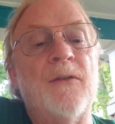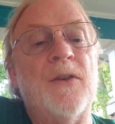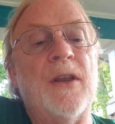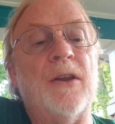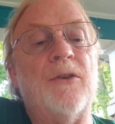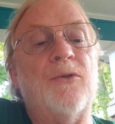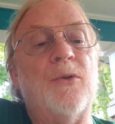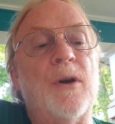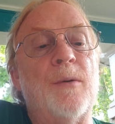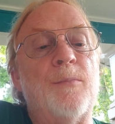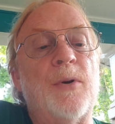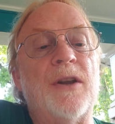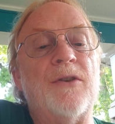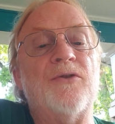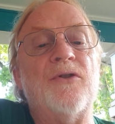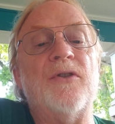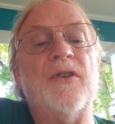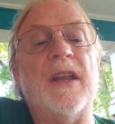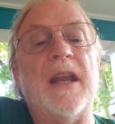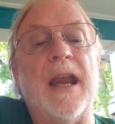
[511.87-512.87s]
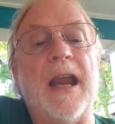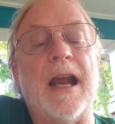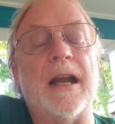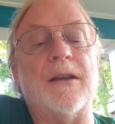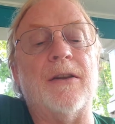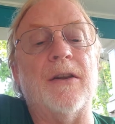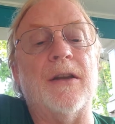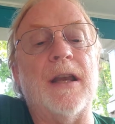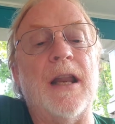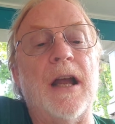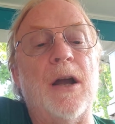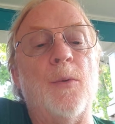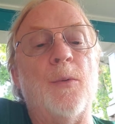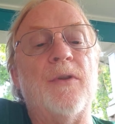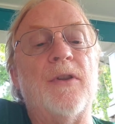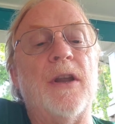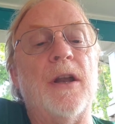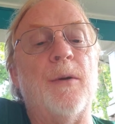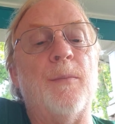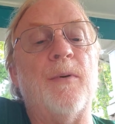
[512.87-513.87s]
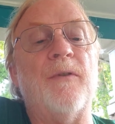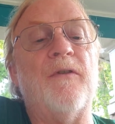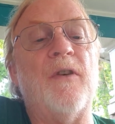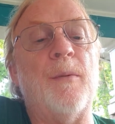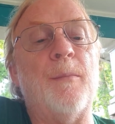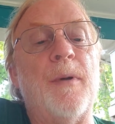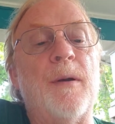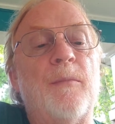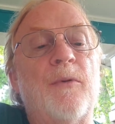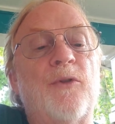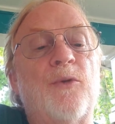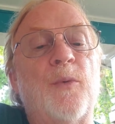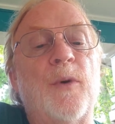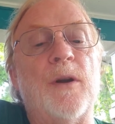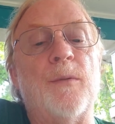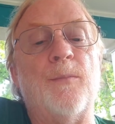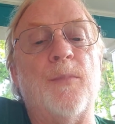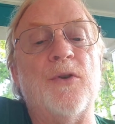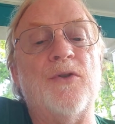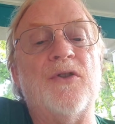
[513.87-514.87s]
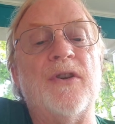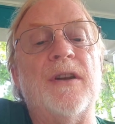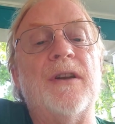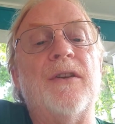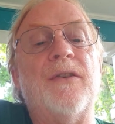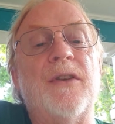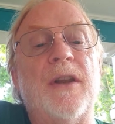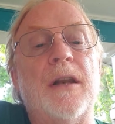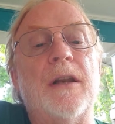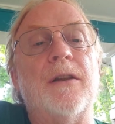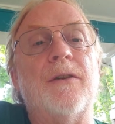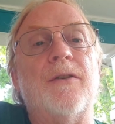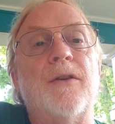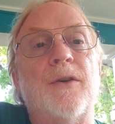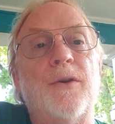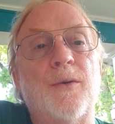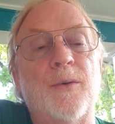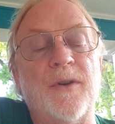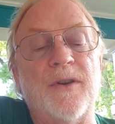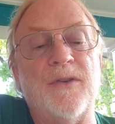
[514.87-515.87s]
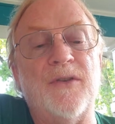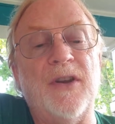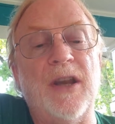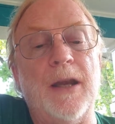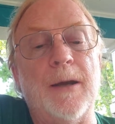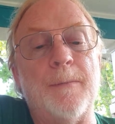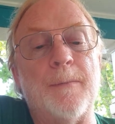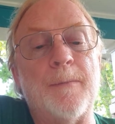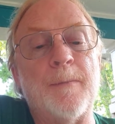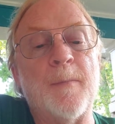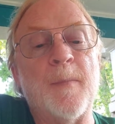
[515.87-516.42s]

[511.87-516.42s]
Thanks to our pressure, they acted. Now, with the help of our members, we are pushing the Senate to do the same.